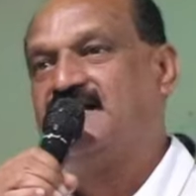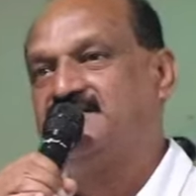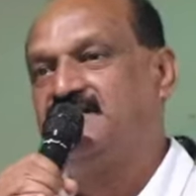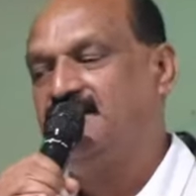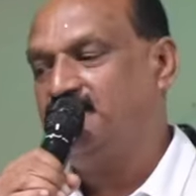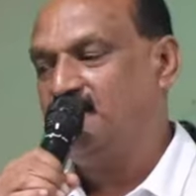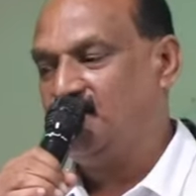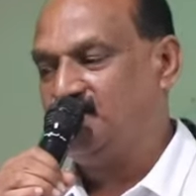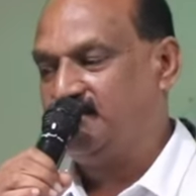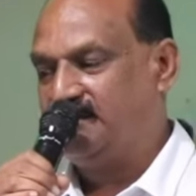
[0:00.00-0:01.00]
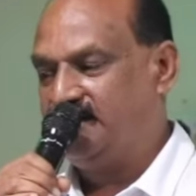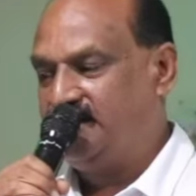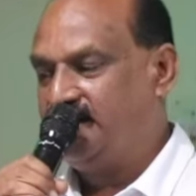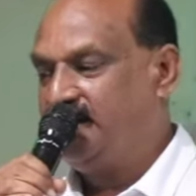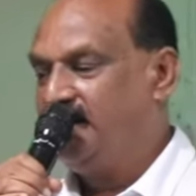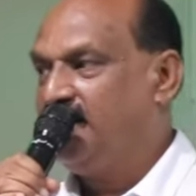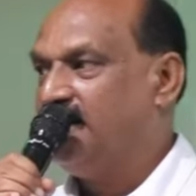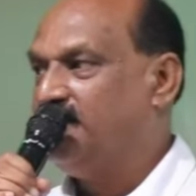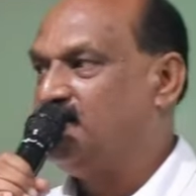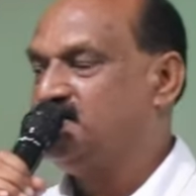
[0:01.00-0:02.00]
aesthetic appeal altogether.
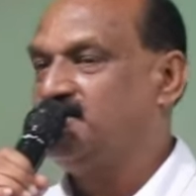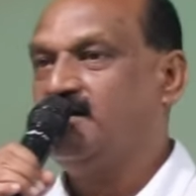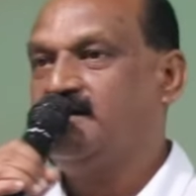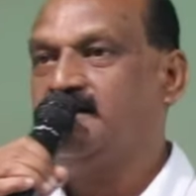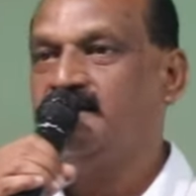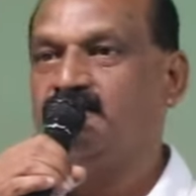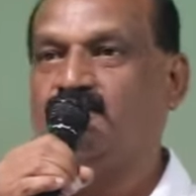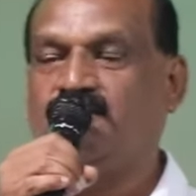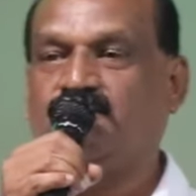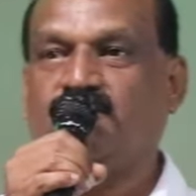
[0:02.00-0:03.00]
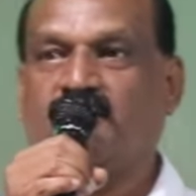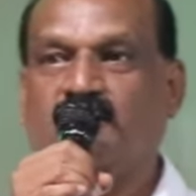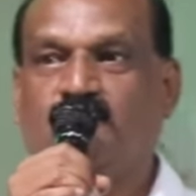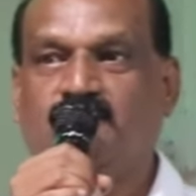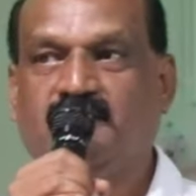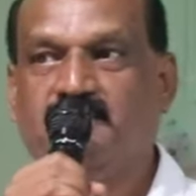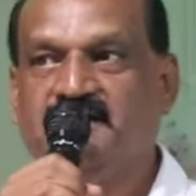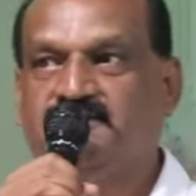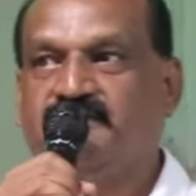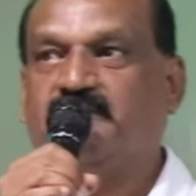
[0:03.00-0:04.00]
I'm also talking, going to talk about the
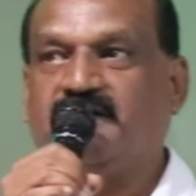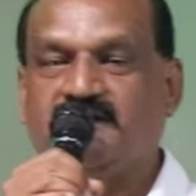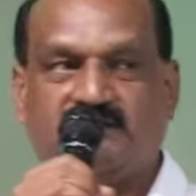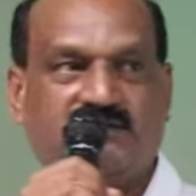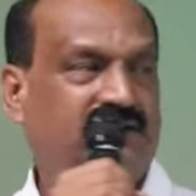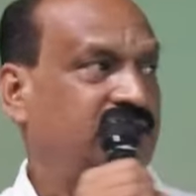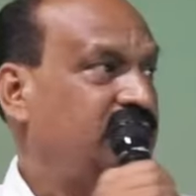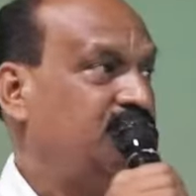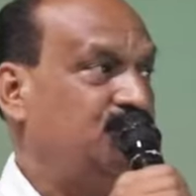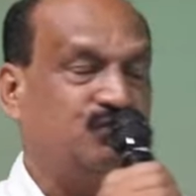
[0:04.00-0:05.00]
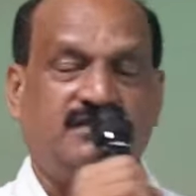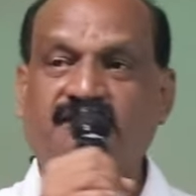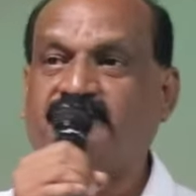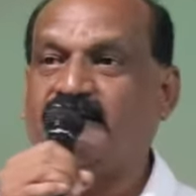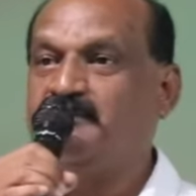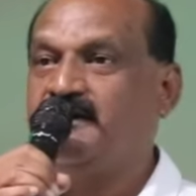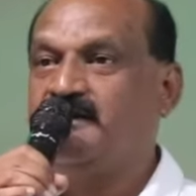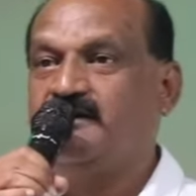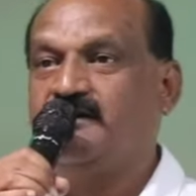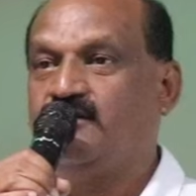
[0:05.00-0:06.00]
mesh fabrics. Using
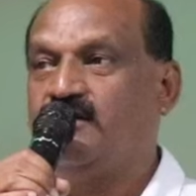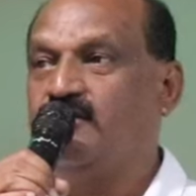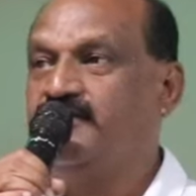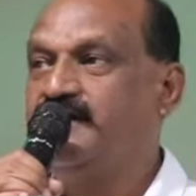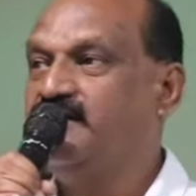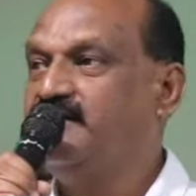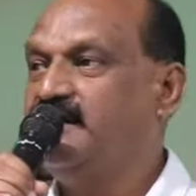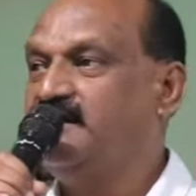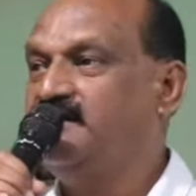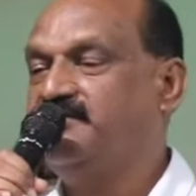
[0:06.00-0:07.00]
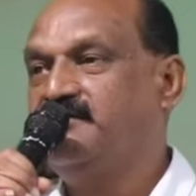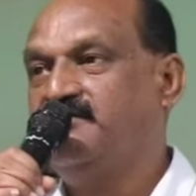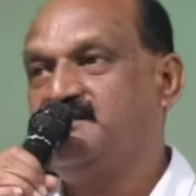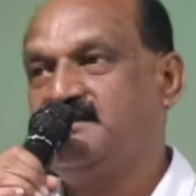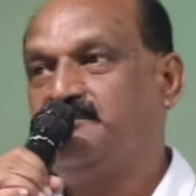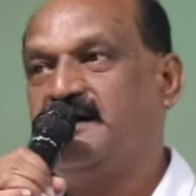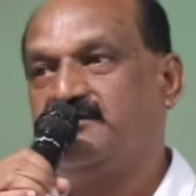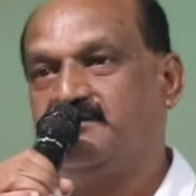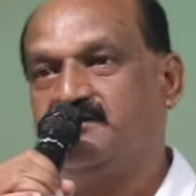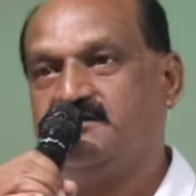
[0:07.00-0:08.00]
fabric, how we can create different facade
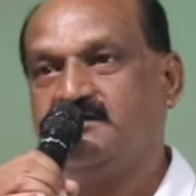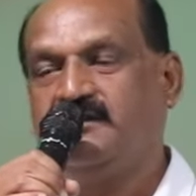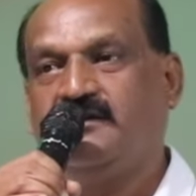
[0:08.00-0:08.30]
patterns.